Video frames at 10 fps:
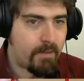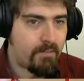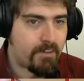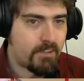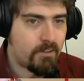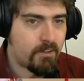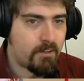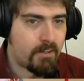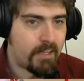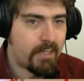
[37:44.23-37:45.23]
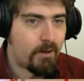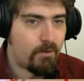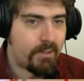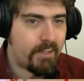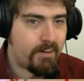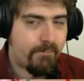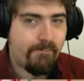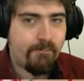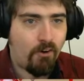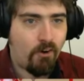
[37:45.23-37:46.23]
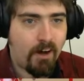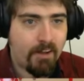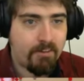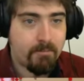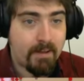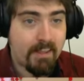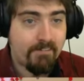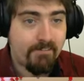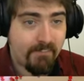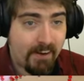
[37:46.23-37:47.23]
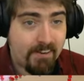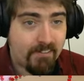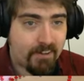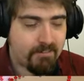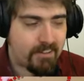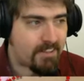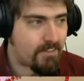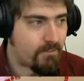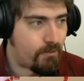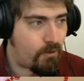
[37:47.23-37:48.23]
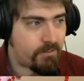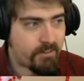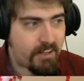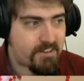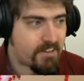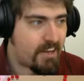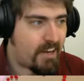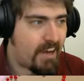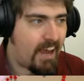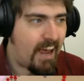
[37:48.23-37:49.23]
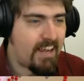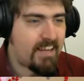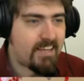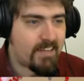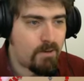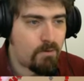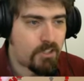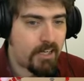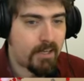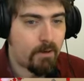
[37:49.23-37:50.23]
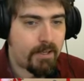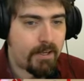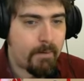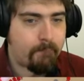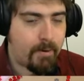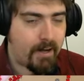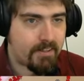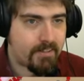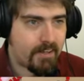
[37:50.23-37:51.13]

They've still got an eco lead of four hundred, make that five hundred, that's four hundred, that's a huge eco lead. But